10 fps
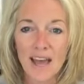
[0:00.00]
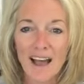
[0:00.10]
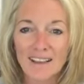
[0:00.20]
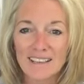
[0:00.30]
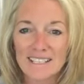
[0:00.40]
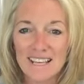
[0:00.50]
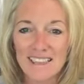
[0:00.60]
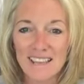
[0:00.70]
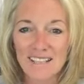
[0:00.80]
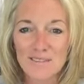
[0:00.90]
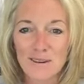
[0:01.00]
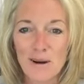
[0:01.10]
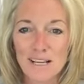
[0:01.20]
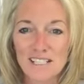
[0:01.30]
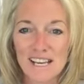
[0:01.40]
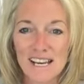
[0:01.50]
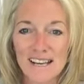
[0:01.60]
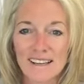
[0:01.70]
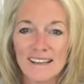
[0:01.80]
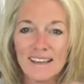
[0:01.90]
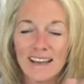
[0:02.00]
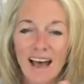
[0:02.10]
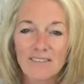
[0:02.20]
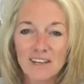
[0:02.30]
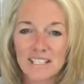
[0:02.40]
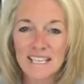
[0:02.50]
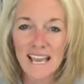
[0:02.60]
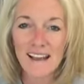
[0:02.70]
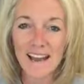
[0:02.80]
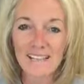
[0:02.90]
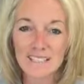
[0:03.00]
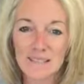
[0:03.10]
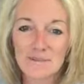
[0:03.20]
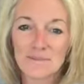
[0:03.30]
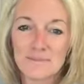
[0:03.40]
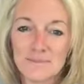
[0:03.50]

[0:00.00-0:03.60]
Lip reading: Hi Lisa, thanks for watching. Have a good day, guys.